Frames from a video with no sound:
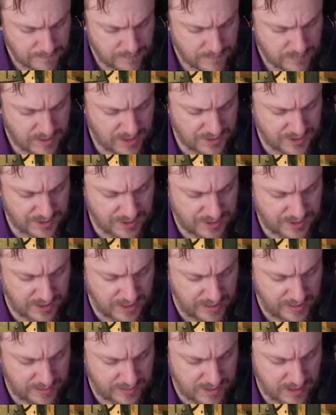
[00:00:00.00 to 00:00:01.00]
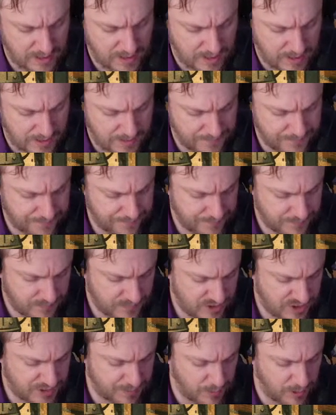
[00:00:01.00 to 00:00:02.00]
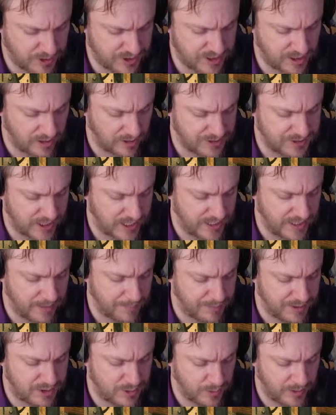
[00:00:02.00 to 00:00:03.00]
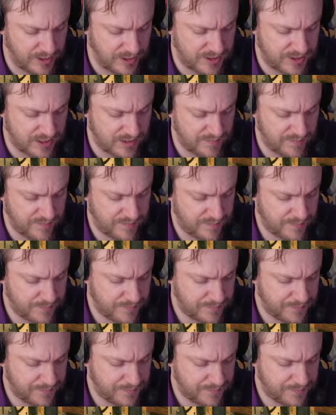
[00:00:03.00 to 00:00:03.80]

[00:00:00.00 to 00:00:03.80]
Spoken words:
Because it's like the sports get all tied up between stuff.